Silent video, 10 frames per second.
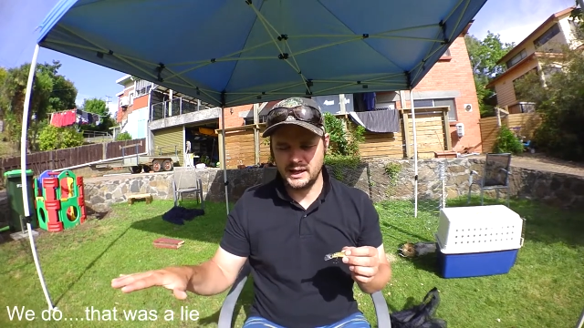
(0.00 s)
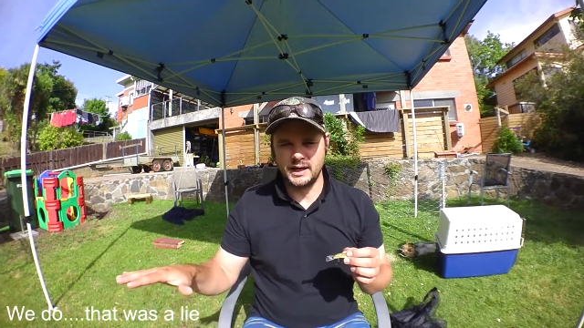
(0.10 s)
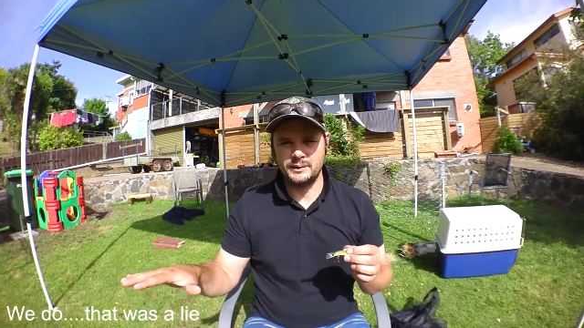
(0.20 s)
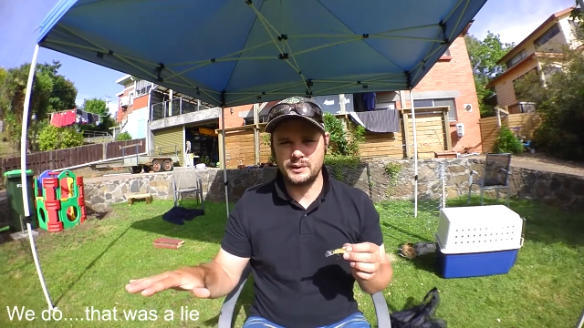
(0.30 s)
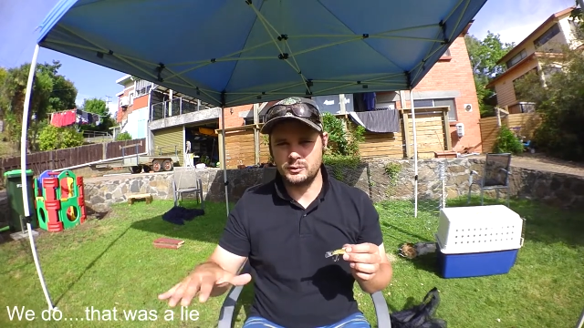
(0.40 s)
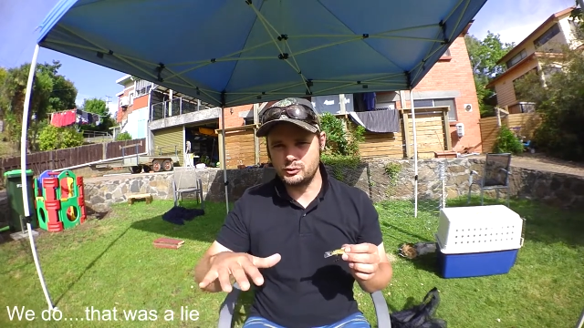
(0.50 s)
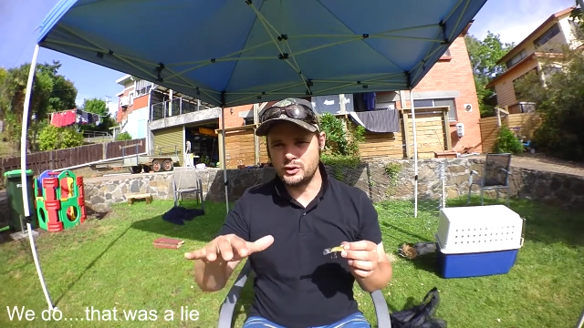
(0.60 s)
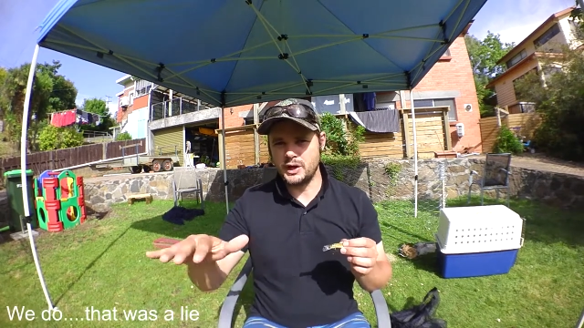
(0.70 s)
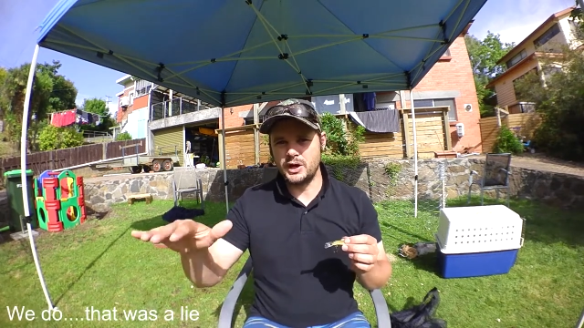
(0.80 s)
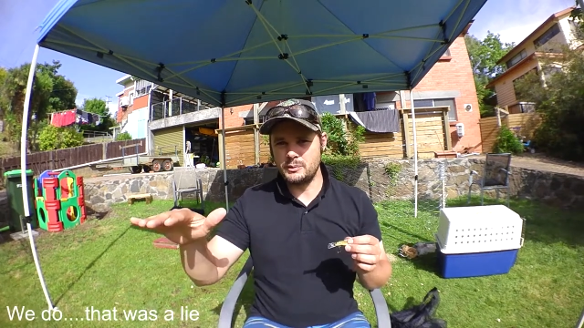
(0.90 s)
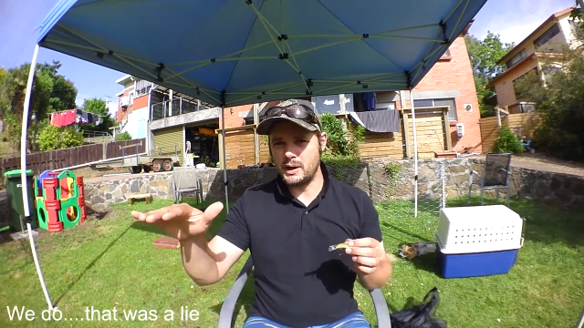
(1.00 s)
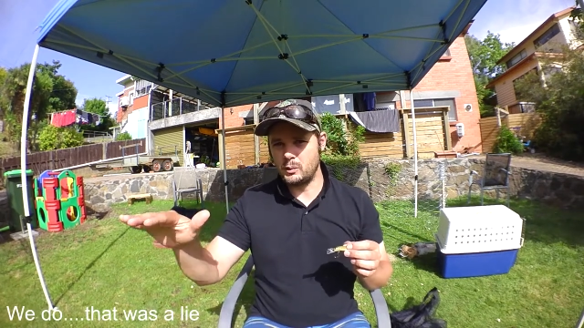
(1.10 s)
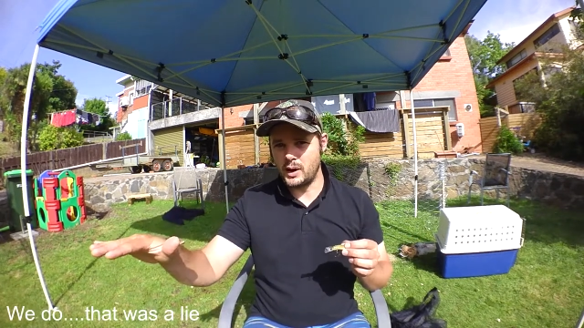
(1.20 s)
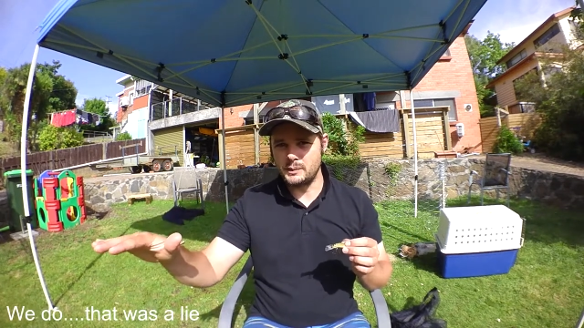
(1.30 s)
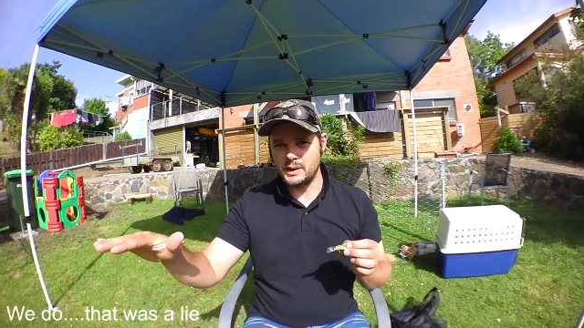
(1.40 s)
Um, they're really only
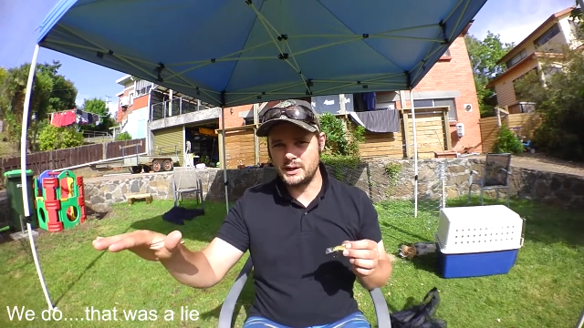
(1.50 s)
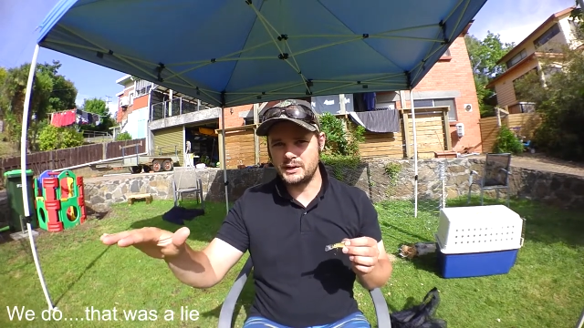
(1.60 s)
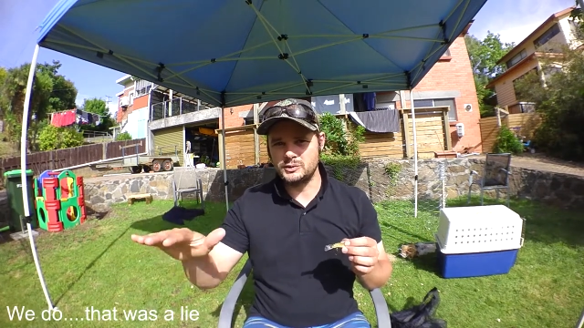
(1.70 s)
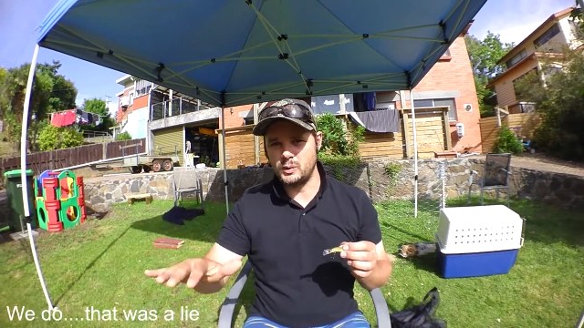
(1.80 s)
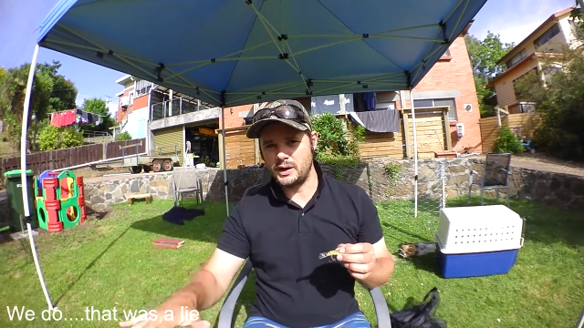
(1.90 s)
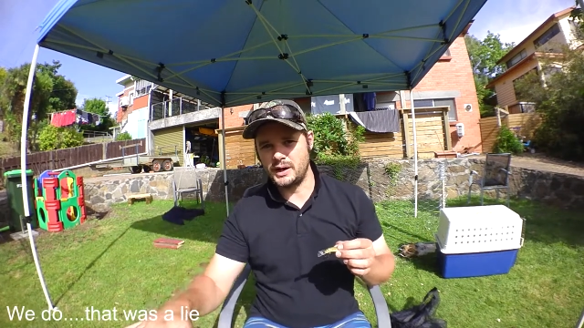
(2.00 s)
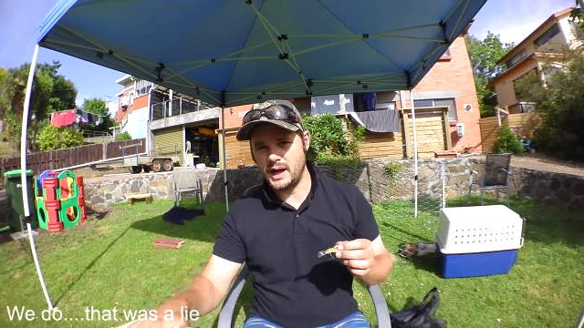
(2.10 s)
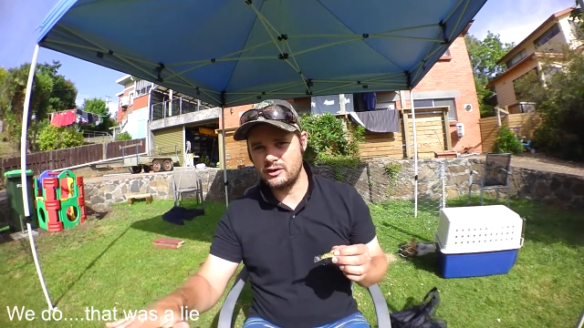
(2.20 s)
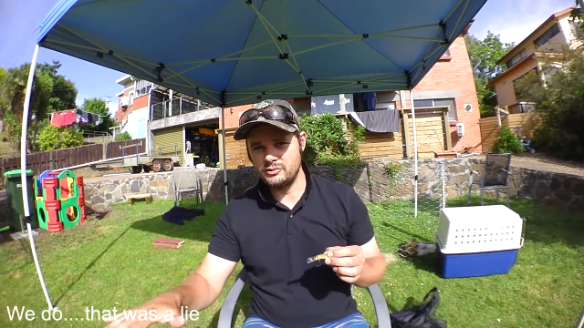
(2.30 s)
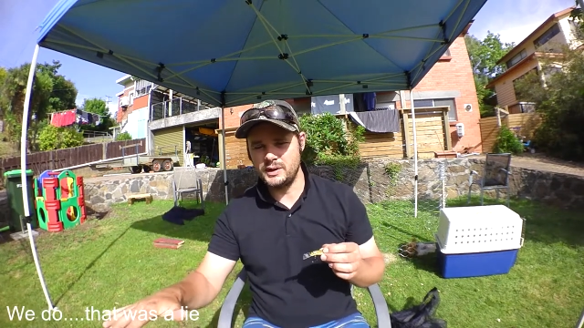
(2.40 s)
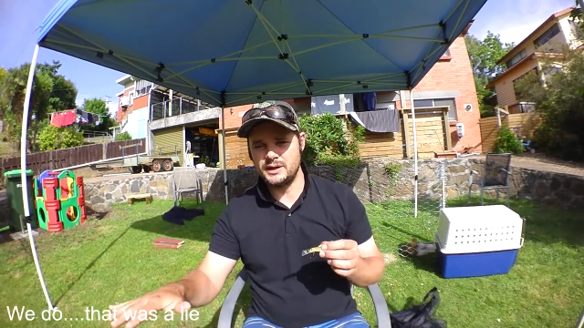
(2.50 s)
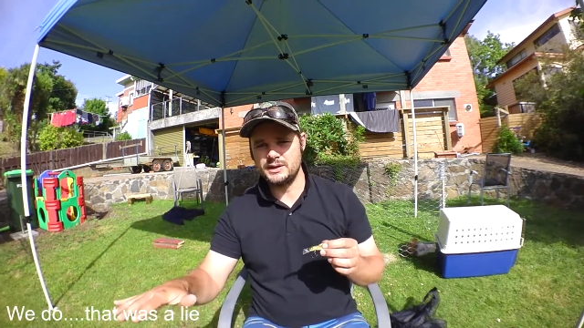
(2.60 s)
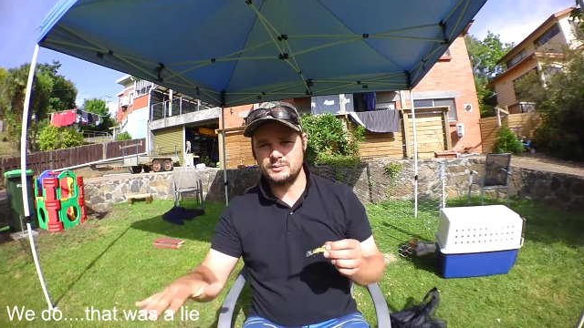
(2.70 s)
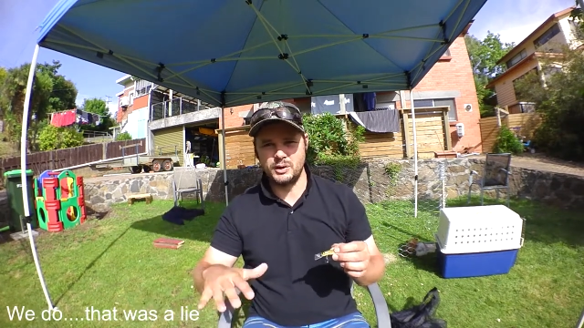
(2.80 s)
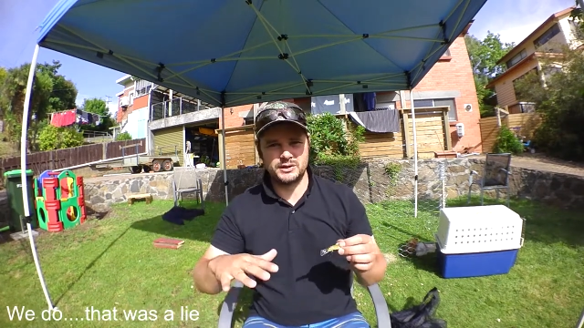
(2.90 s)
about one metre to one and a half metres,